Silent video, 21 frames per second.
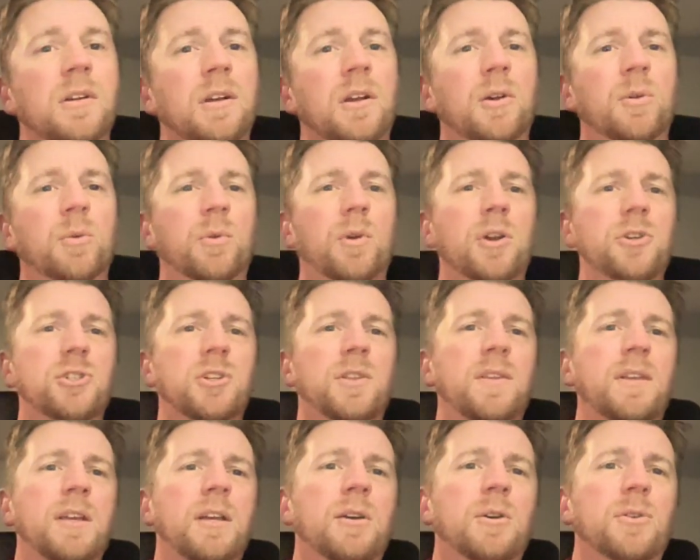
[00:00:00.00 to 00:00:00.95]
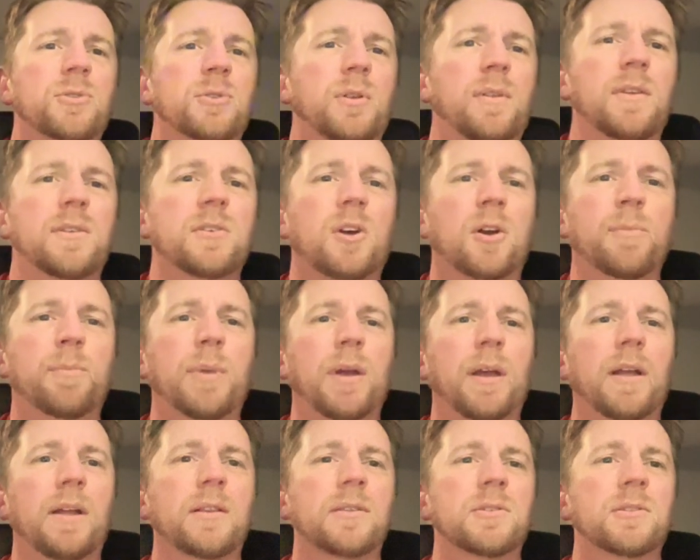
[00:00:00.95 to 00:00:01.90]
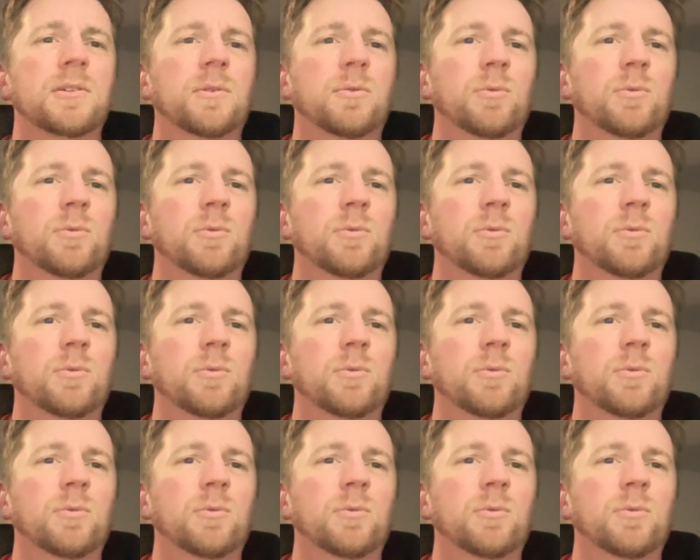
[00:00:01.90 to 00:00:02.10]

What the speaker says: Rush and the Eagles. So these are bands.